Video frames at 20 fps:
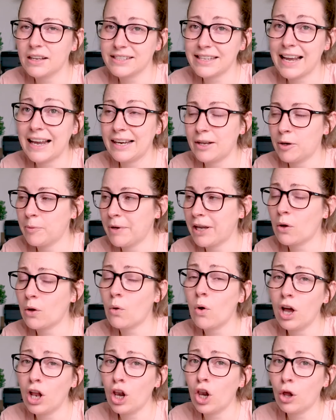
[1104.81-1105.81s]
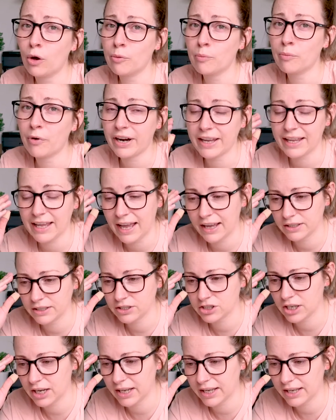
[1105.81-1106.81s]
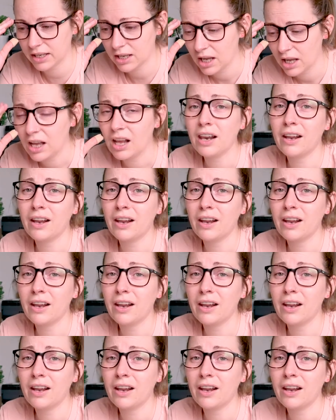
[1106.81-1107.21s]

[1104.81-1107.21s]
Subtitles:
I say a little bit, quite a long break actually,